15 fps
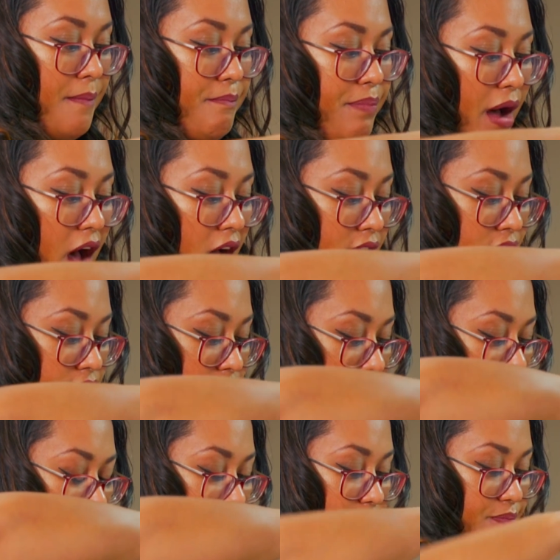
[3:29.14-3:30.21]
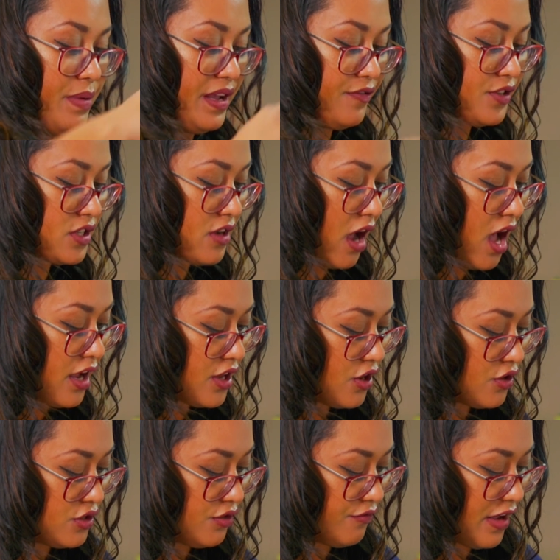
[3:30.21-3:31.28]
box of beef stock. You
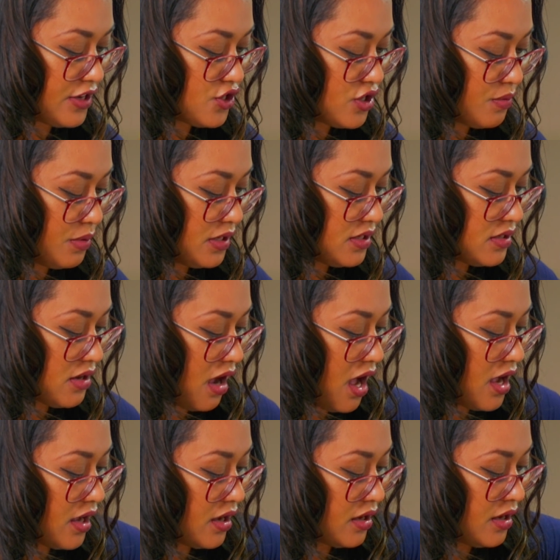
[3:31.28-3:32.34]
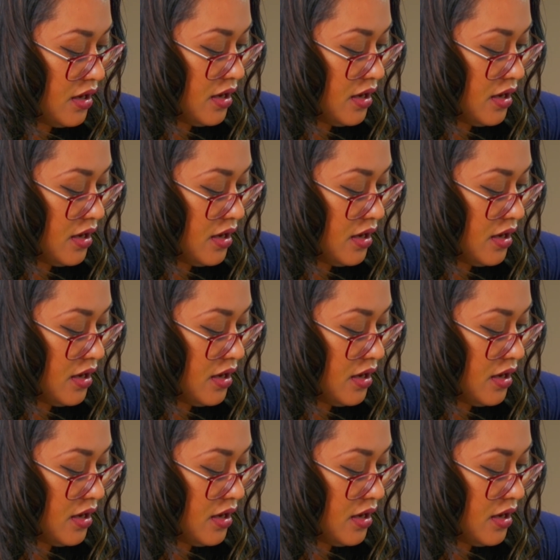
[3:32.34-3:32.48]
could do vegetable stock.